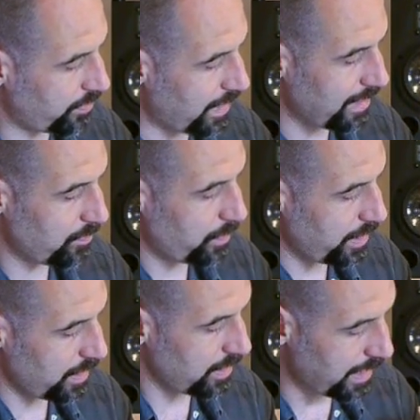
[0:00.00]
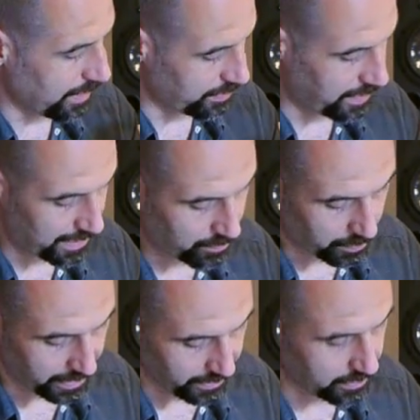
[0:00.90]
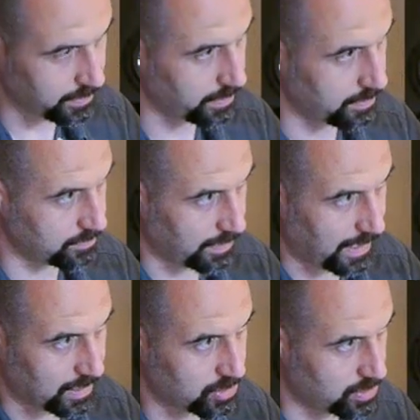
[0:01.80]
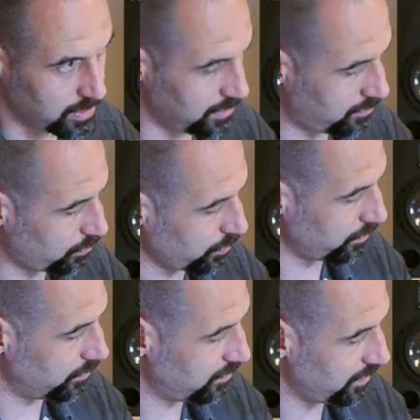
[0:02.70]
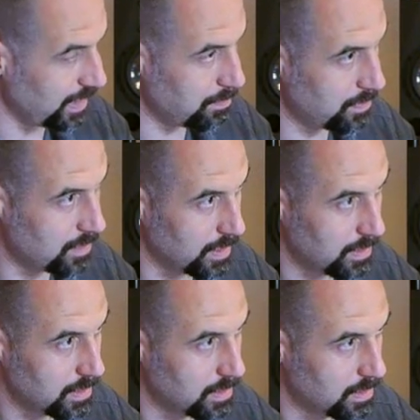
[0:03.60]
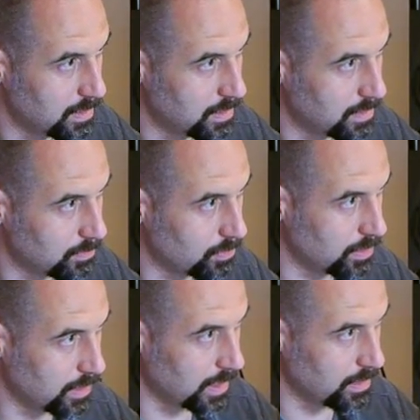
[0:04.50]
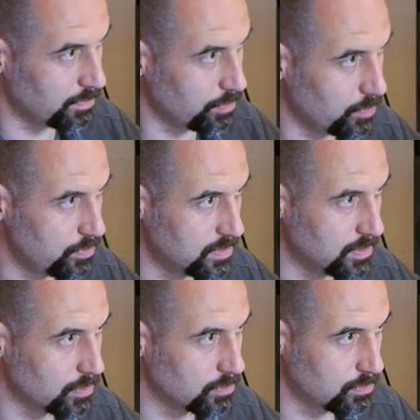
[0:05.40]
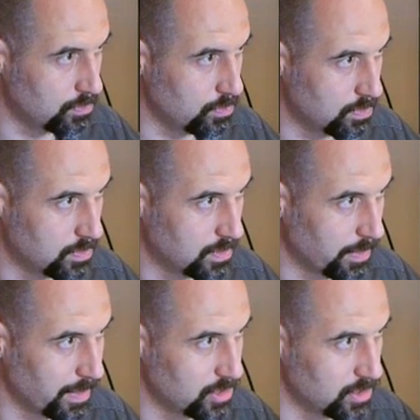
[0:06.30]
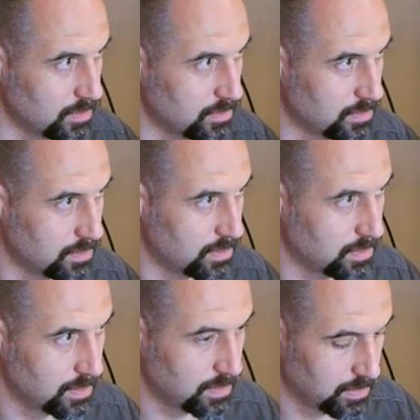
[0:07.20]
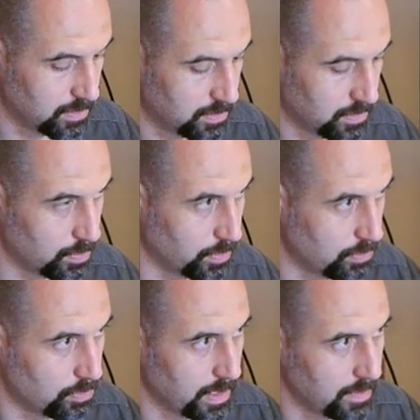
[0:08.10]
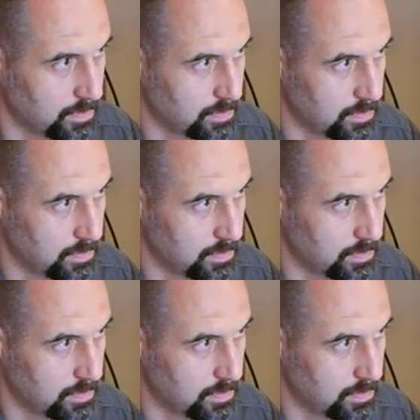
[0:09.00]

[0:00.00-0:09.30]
that way and that way is actually sort of the same thing. So it kind of moves in those 2 directions. You want to try?